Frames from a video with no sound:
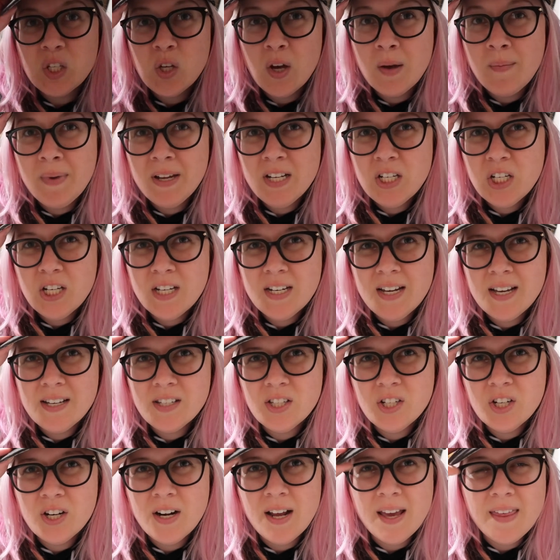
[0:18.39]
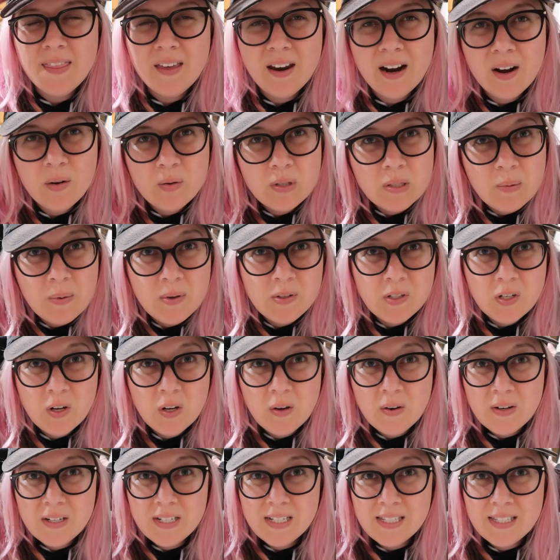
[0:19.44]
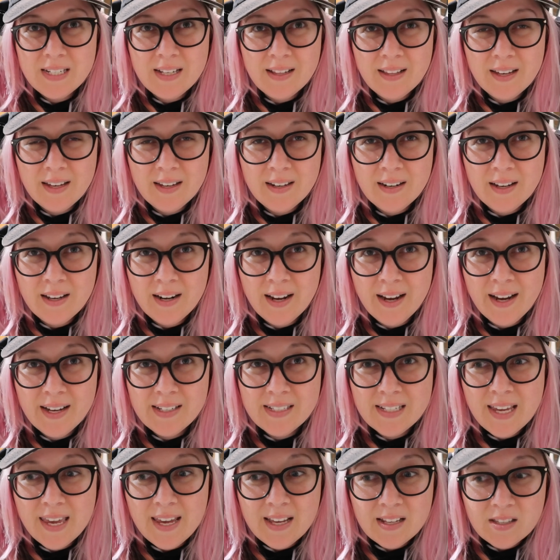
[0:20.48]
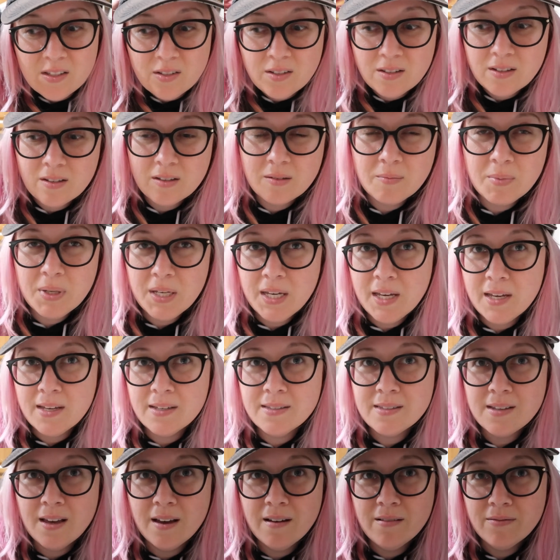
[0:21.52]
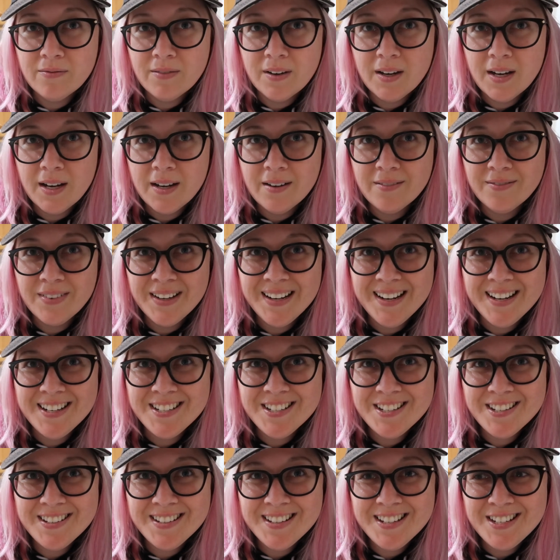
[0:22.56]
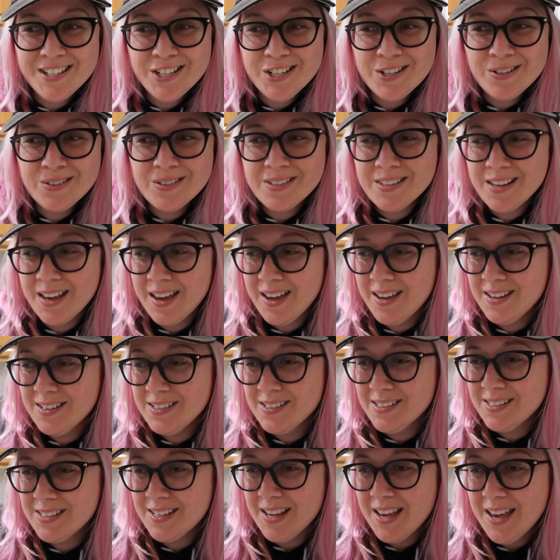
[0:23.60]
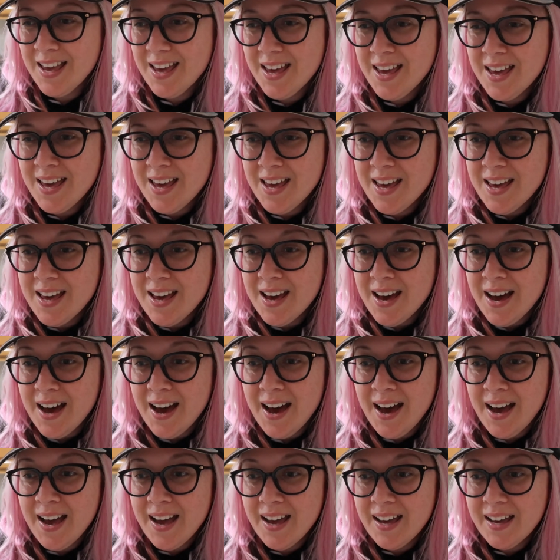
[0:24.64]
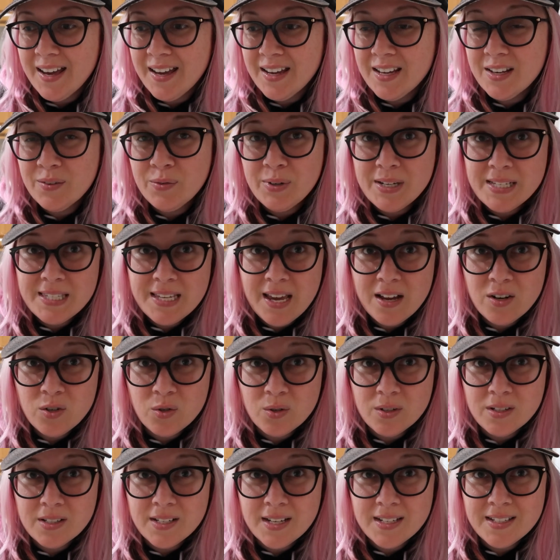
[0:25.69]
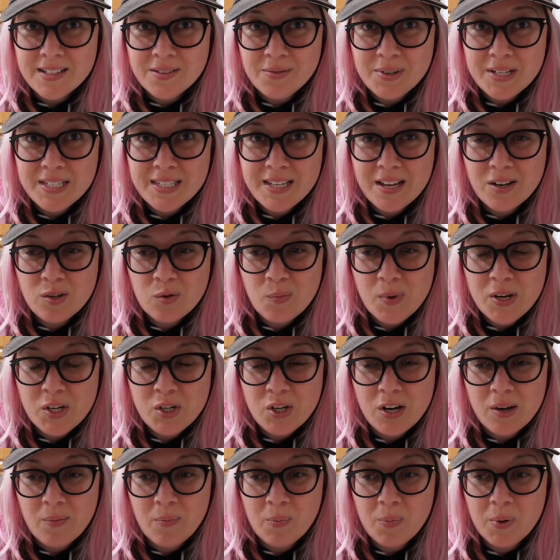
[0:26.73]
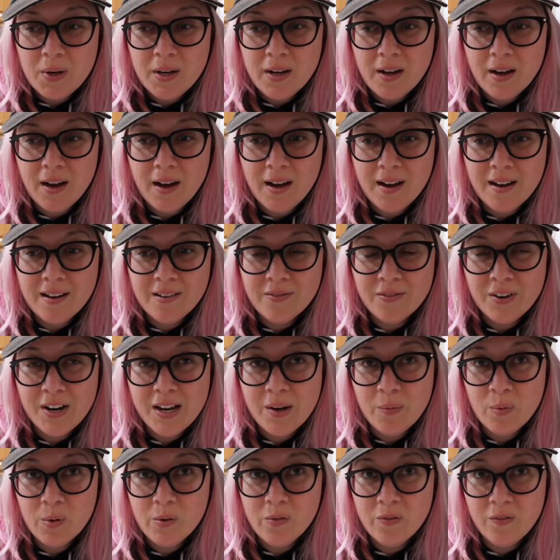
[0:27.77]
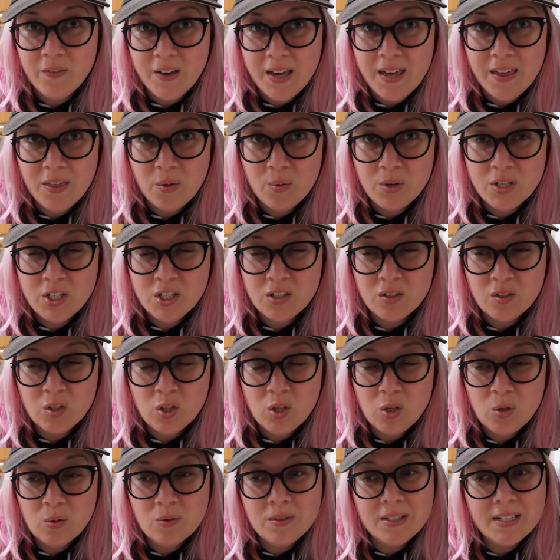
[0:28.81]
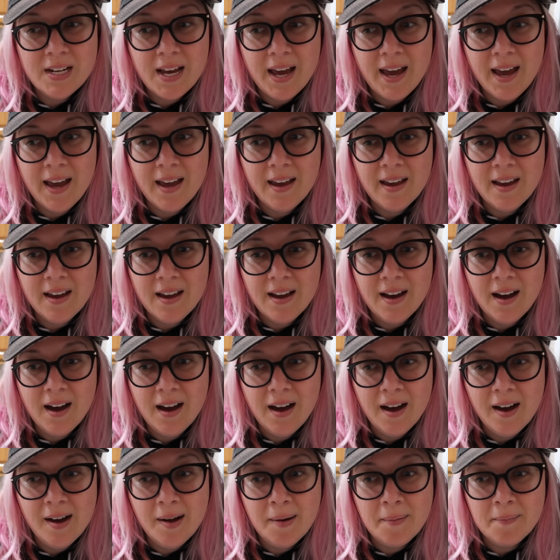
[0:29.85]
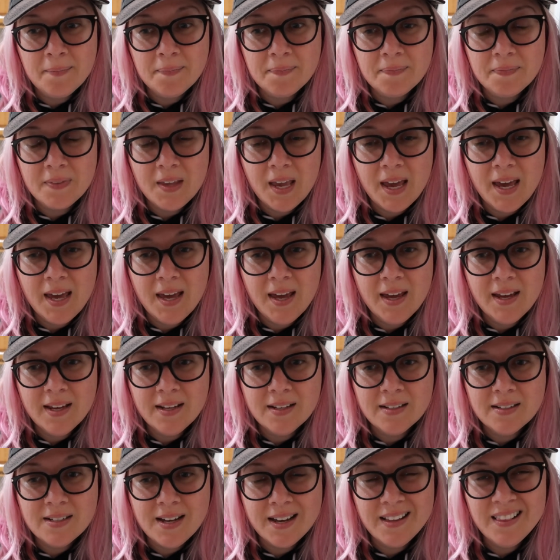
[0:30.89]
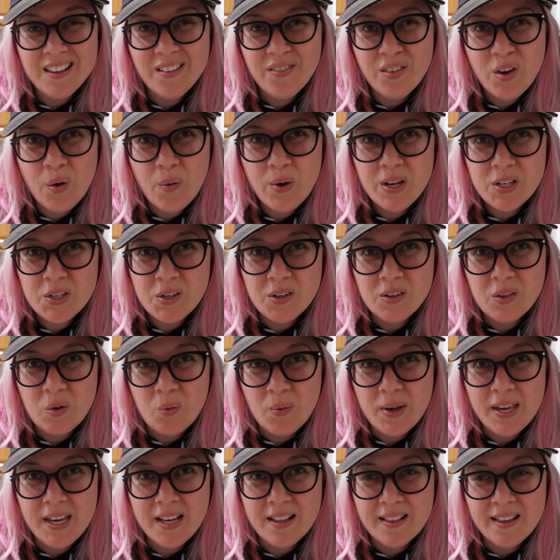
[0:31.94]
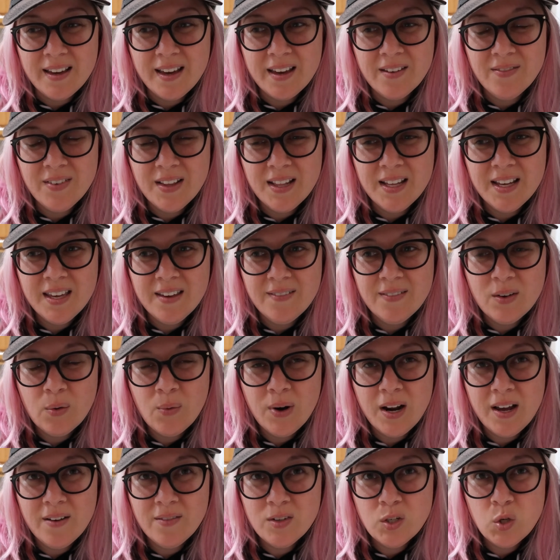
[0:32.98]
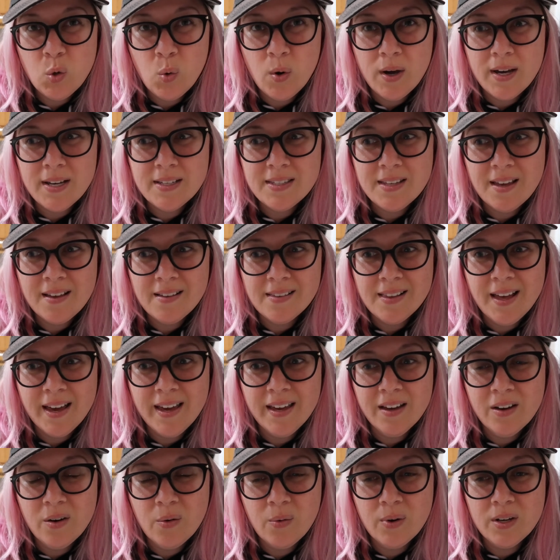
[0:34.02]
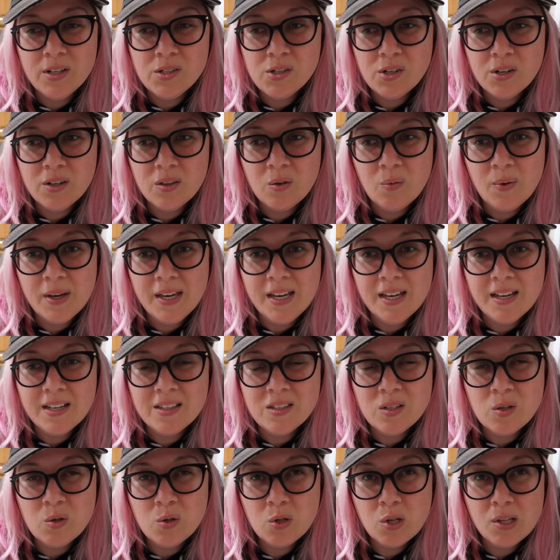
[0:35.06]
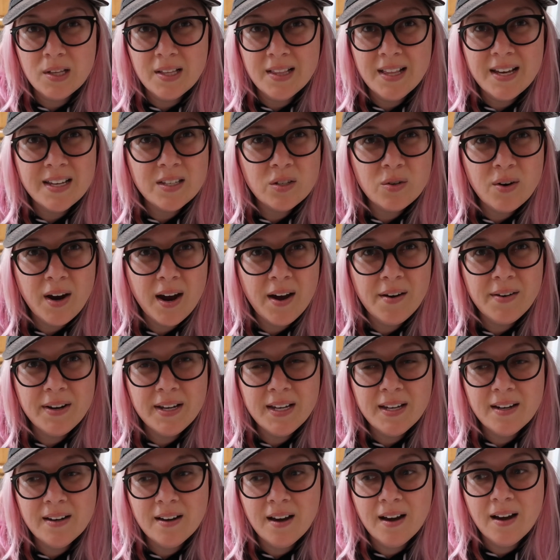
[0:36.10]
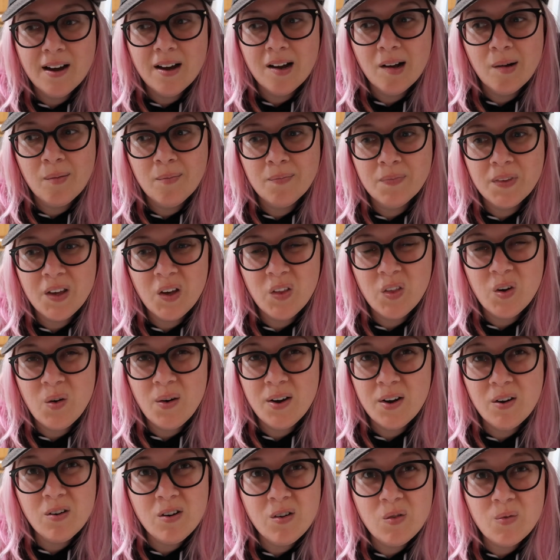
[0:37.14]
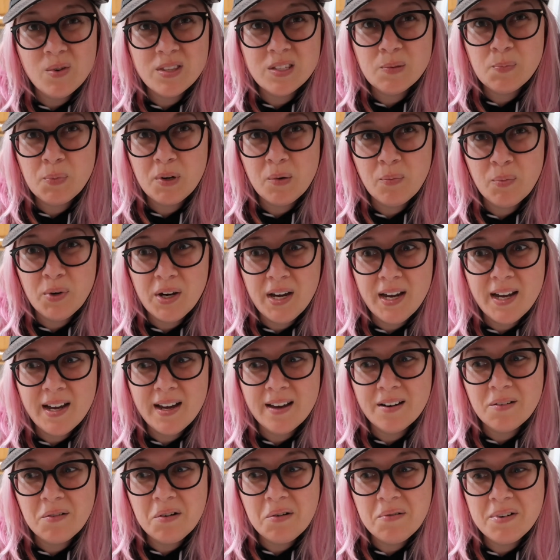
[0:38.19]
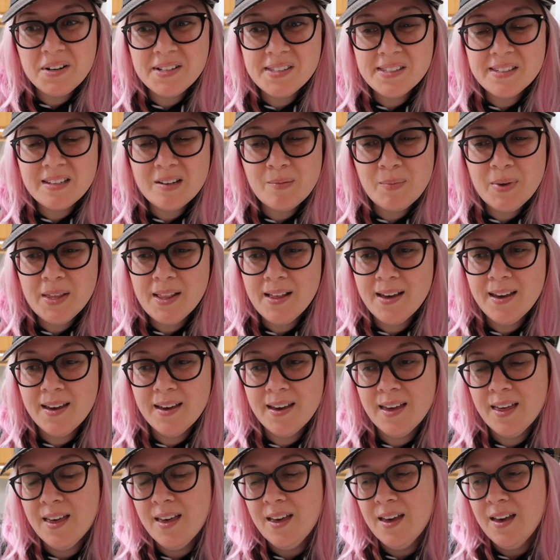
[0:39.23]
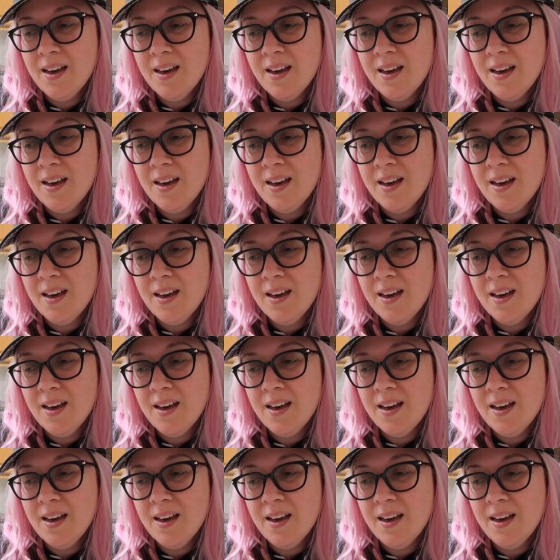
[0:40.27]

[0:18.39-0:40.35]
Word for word: So I mentioned yesterday that I was supposed to go to Disneyland and I had to cancel because of uh, financial issues and I rescheduled, I did reschedule my trip uh, for April 5th, which is a Tuesday. Um, and I love going during the week. Like I feel like even when I have a choice, I like going during the week. It's usually less crowded, um, although I don't know with spring break, I don't know what it's gonna be like.